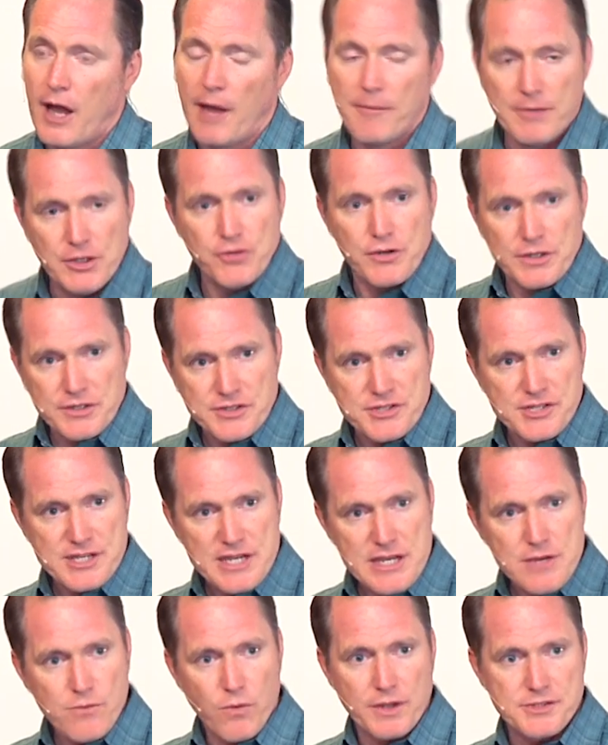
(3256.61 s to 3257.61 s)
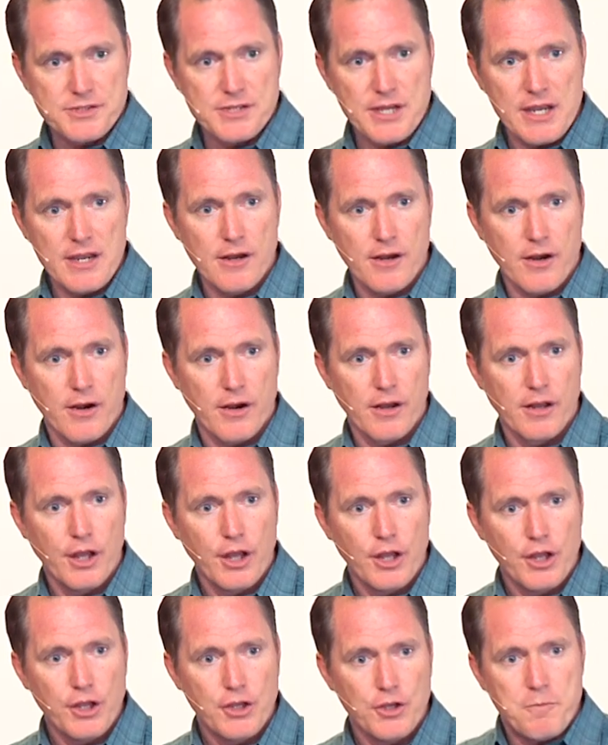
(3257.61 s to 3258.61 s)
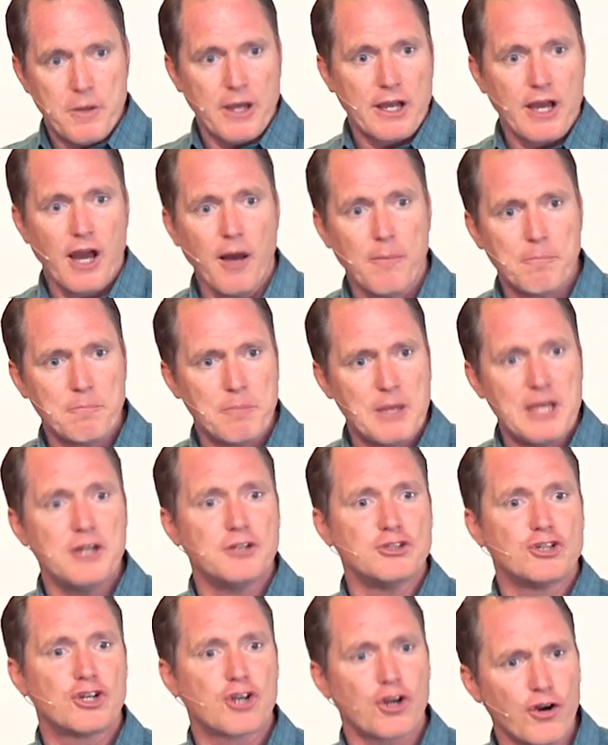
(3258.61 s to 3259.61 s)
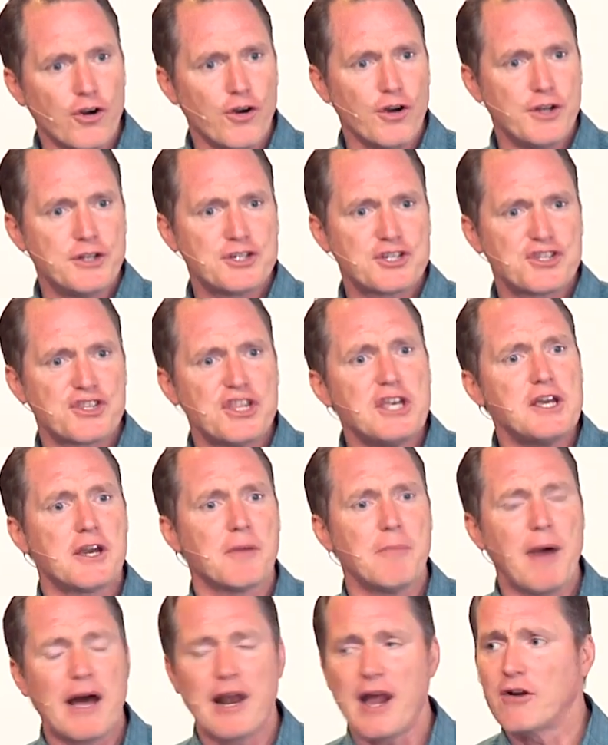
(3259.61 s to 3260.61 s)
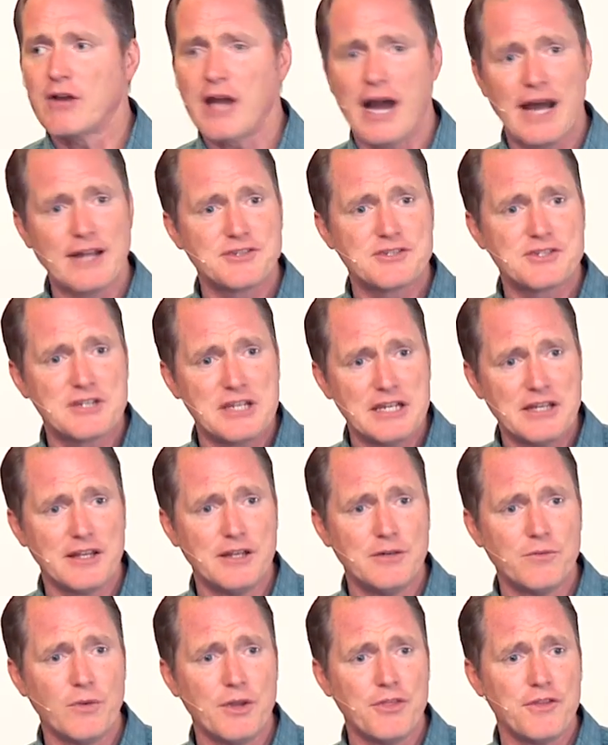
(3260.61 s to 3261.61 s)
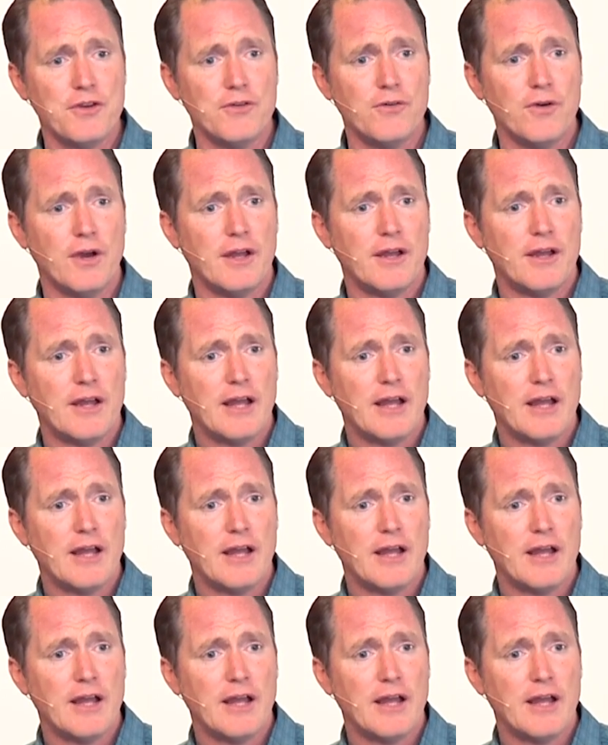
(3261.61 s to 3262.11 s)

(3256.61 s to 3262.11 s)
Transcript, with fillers: I mean, you can see what's here. You pick up, be encouraged, think about how God's dealing with you.